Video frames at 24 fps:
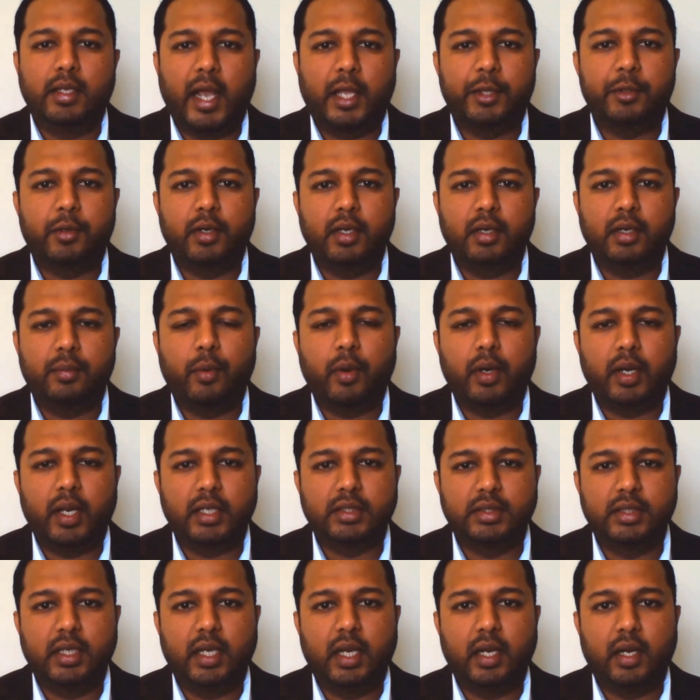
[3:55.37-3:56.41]
cathodic
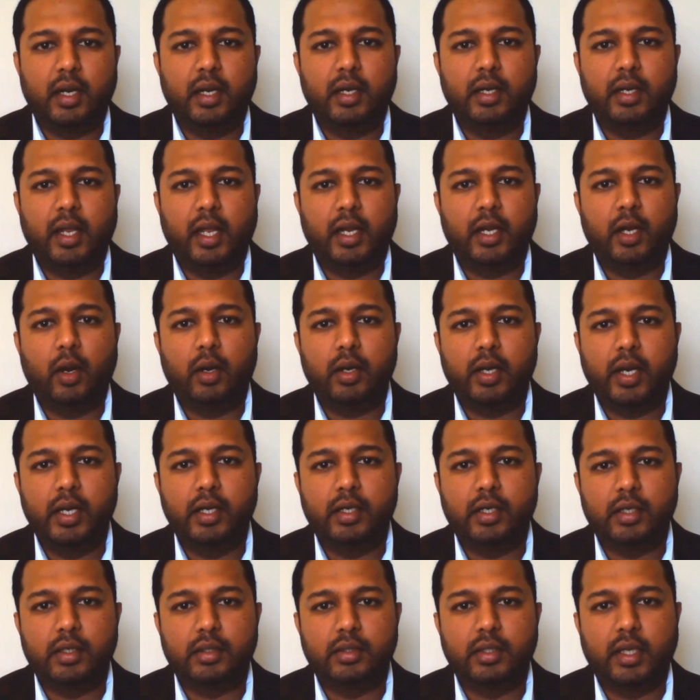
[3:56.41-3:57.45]
protection current cannot
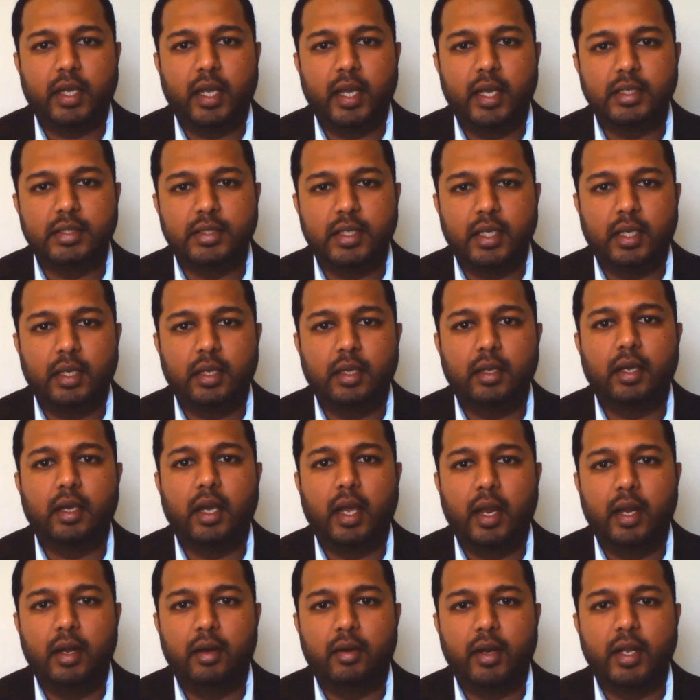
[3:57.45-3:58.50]
enter the casing
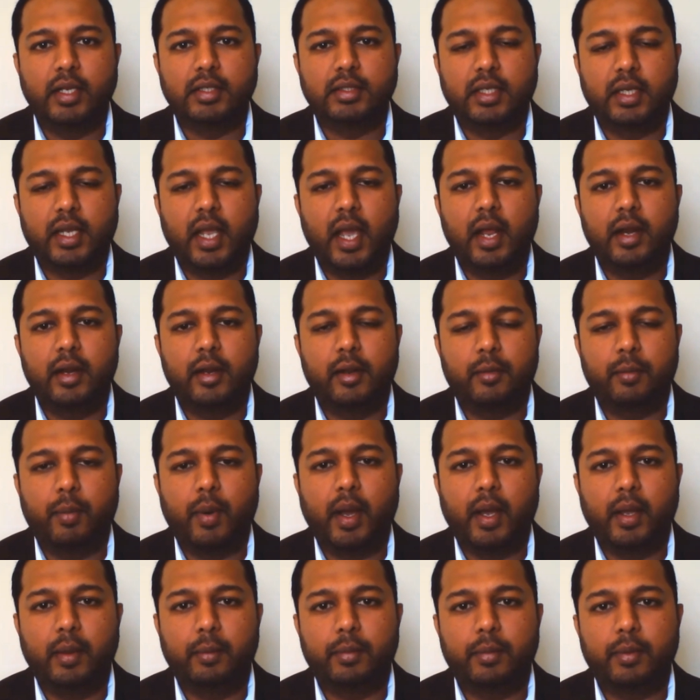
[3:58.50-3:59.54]
and reach the carrier
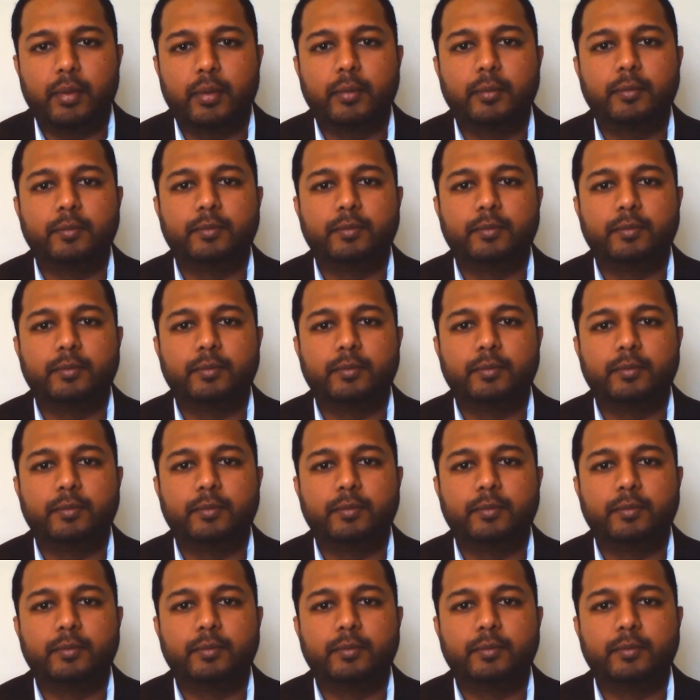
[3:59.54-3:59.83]
pipe.